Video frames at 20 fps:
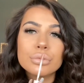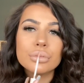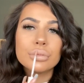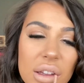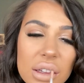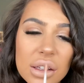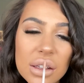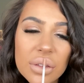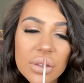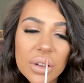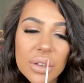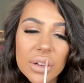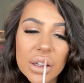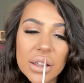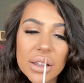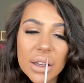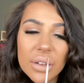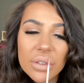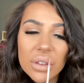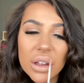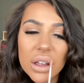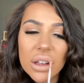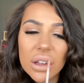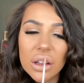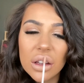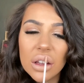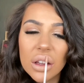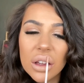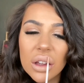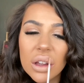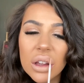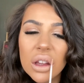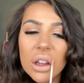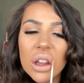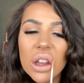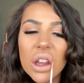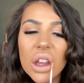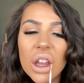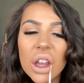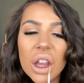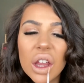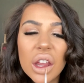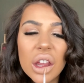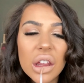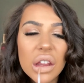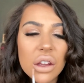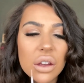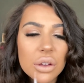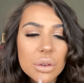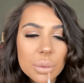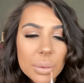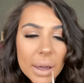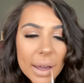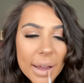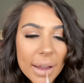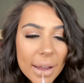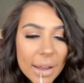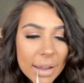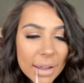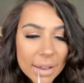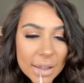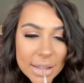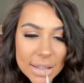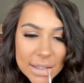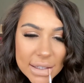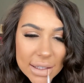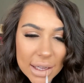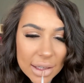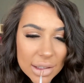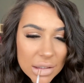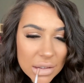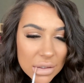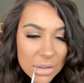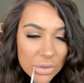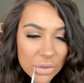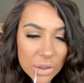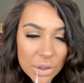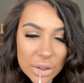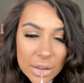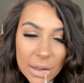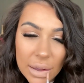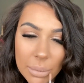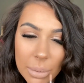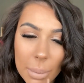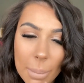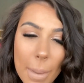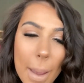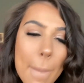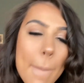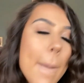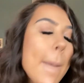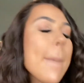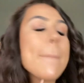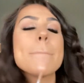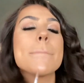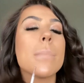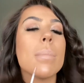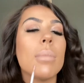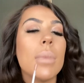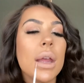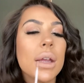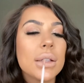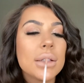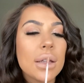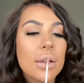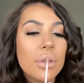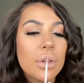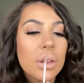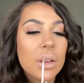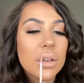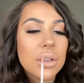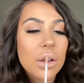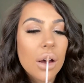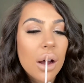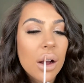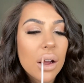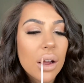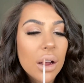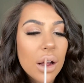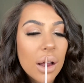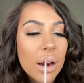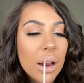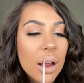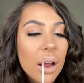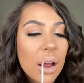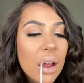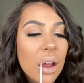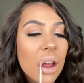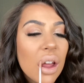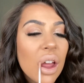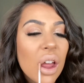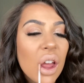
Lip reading: This is probably something you'd wear in the center of your lip and maybe mix it with a darker color.